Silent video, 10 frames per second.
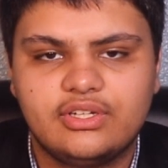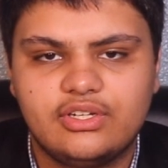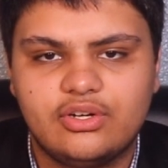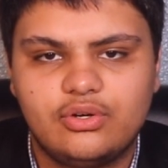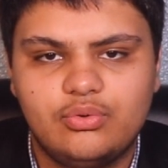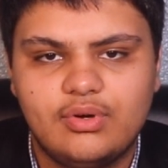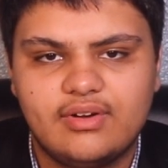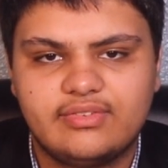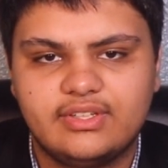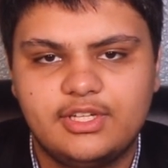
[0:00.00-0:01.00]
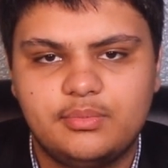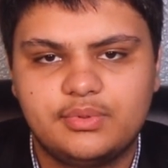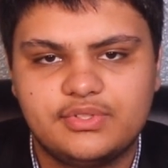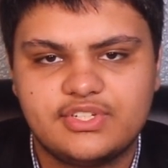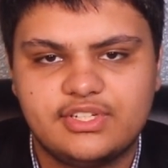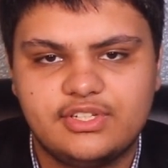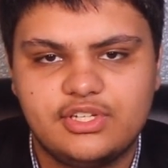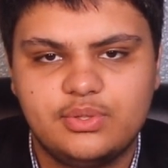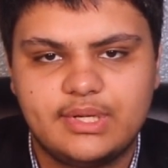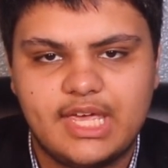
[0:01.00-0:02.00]
you know, whoever, liberals in the
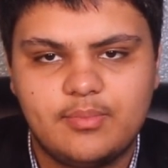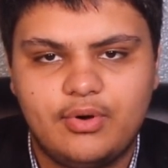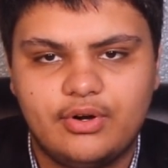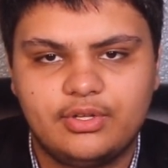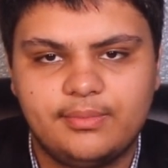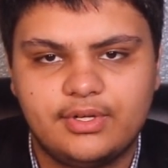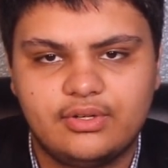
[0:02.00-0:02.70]
U K Parliament,